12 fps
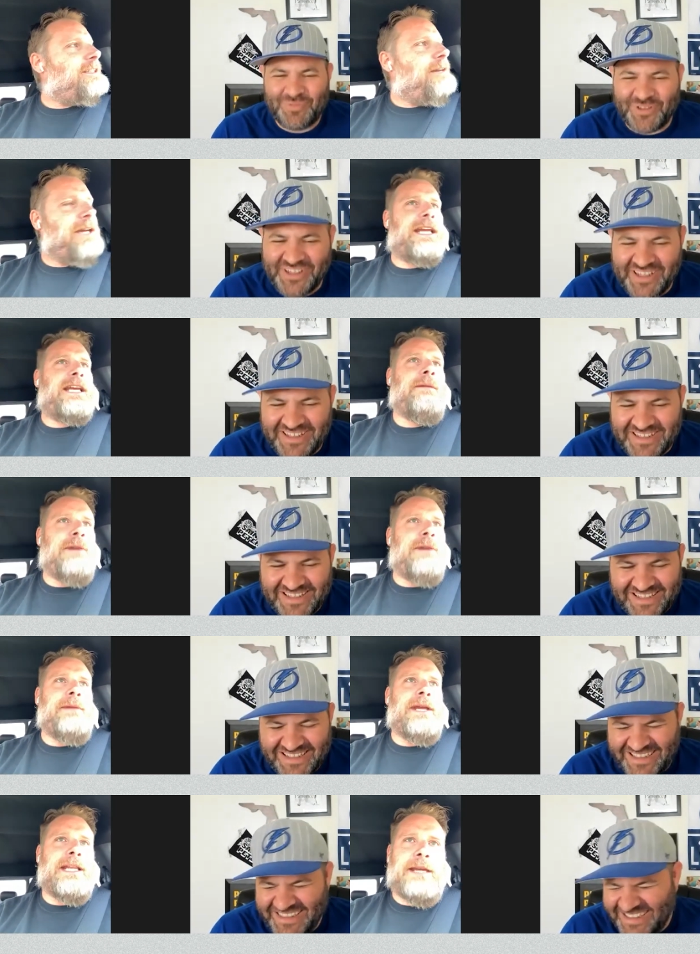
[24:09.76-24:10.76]
Speaker 1: I'm like, "Come
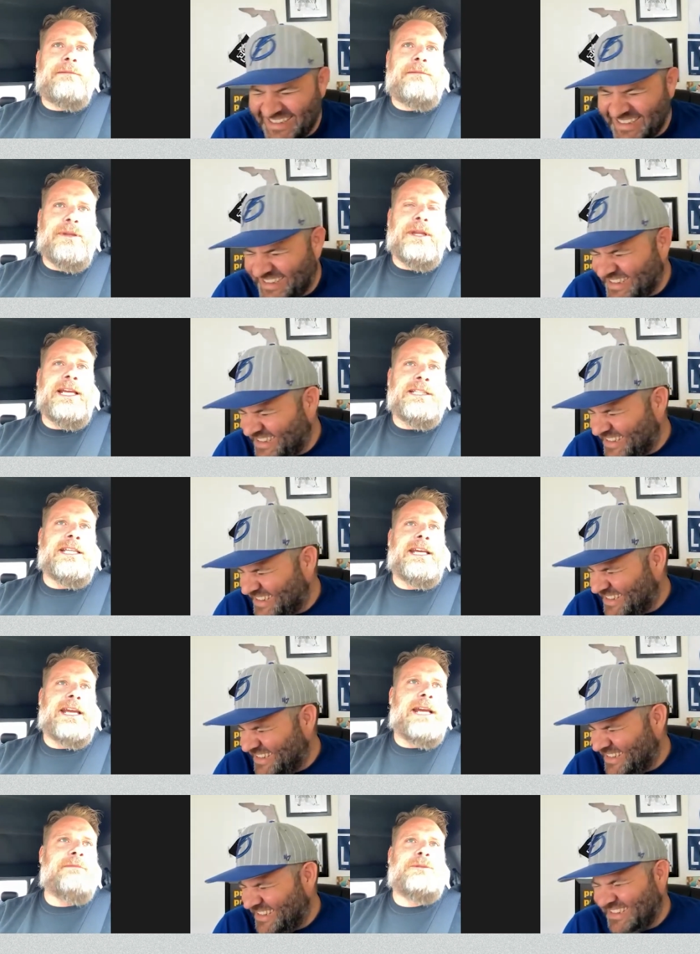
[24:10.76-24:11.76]
on, man, like, please,
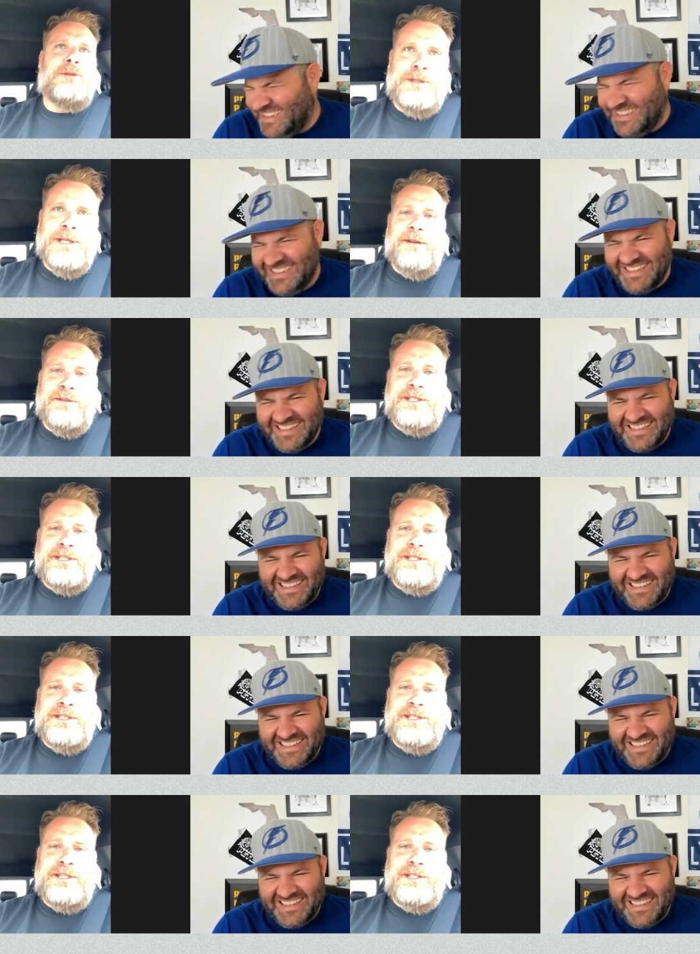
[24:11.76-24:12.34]
like, I'm supposed to hear for